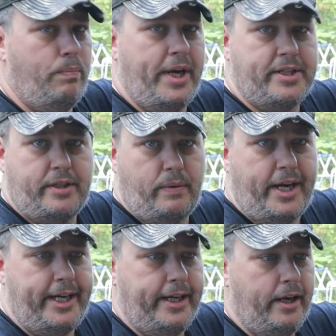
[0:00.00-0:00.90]
basically
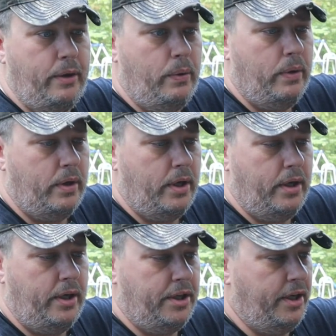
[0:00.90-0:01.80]
ready to go.
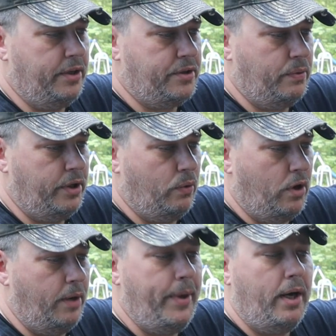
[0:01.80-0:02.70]
Nothing else to really
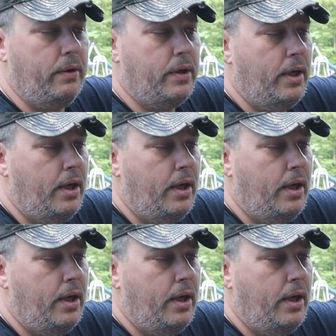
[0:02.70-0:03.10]
worry about.